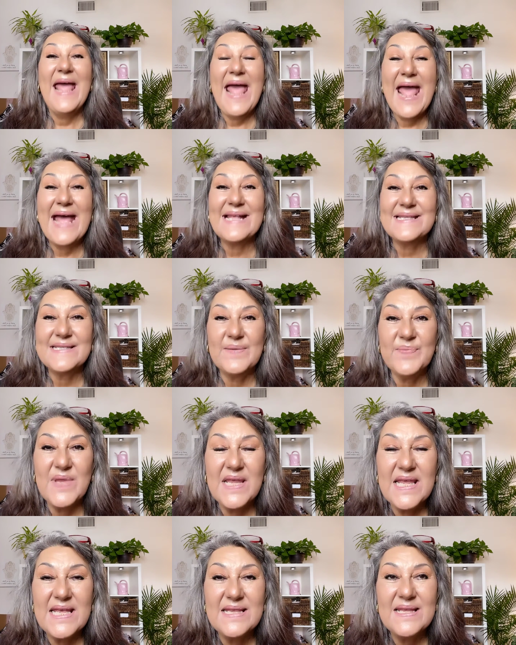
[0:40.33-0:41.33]
Add
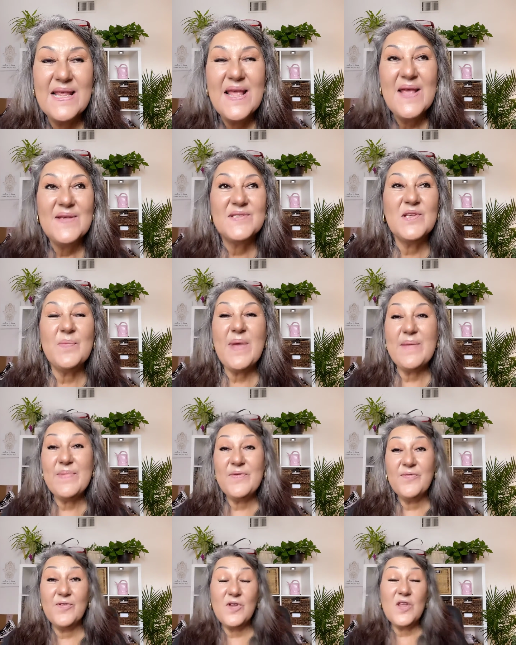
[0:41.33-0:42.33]
something in. So
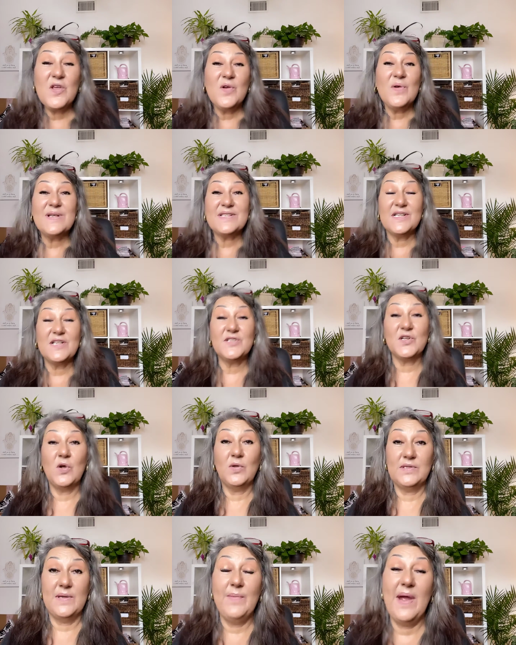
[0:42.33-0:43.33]
maybe for you as an
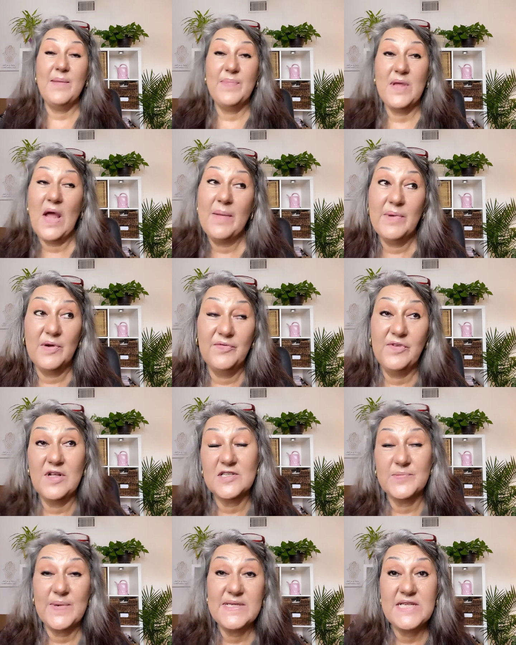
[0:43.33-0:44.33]
adult, it might be, I'm going to
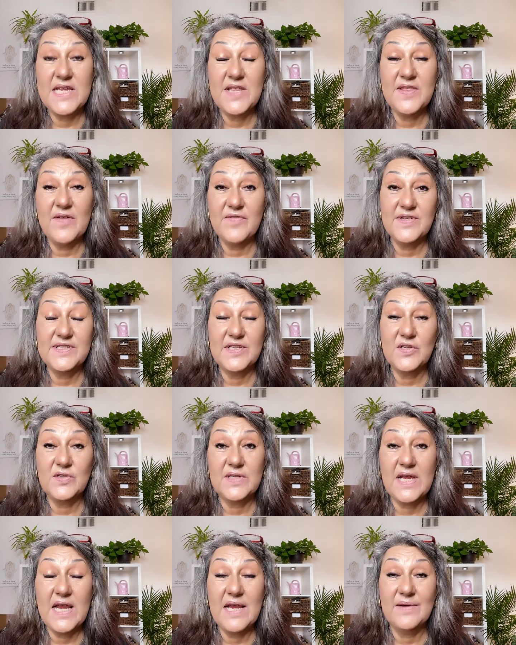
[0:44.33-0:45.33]
floss my teeth every single
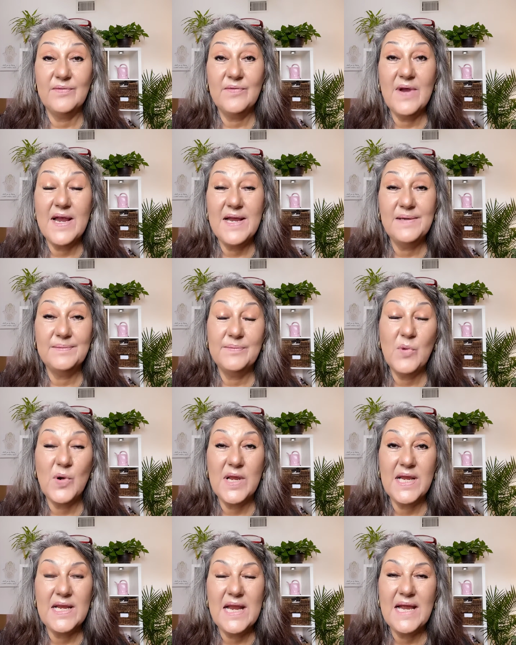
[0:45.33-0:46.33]
day, right?
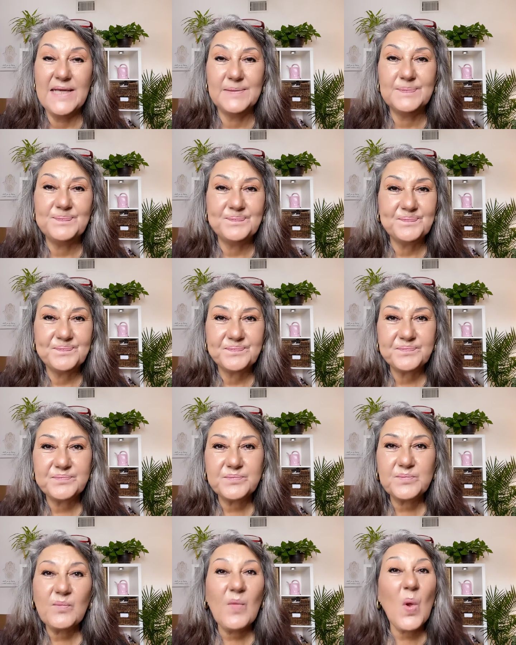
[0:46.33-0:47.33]
Morning and night.
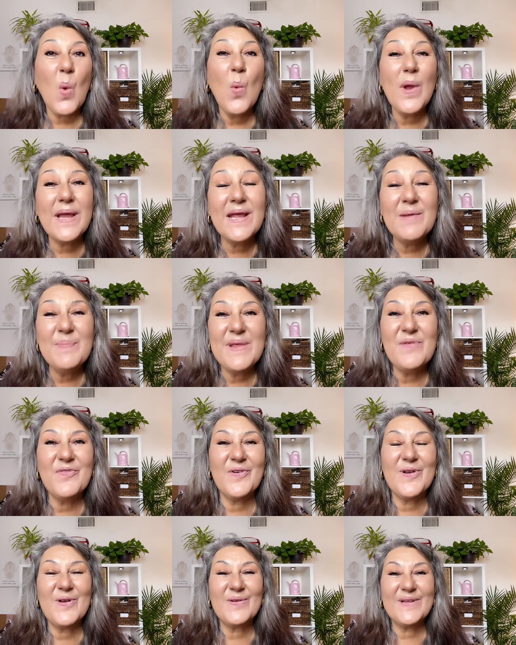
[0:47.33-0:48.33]
What could be
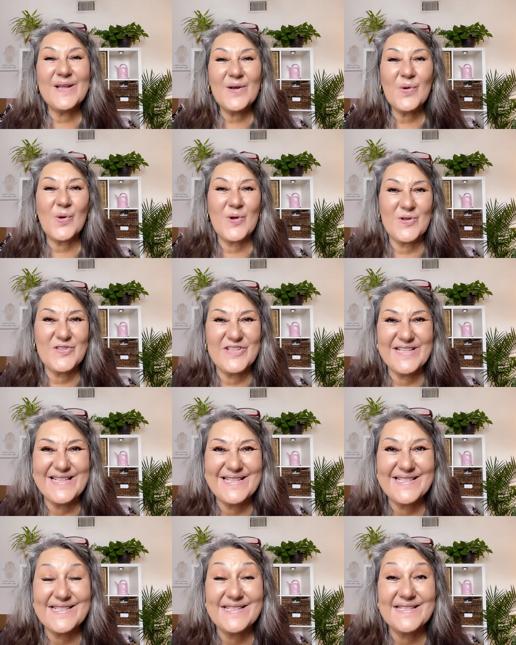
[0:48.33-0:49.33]
for your little
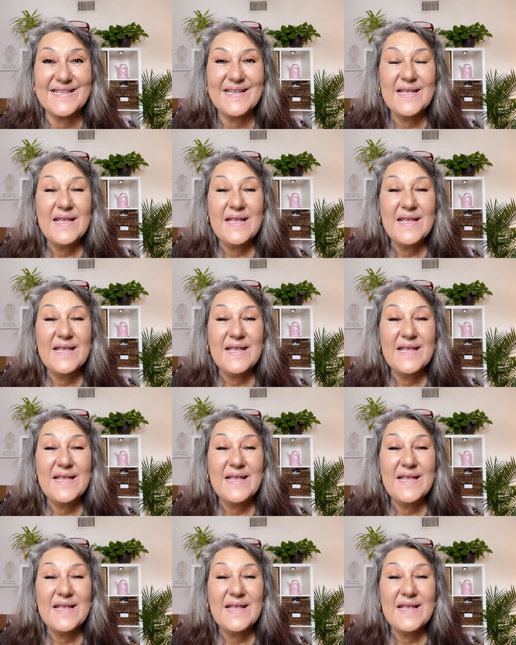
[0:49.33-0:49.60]
urchins?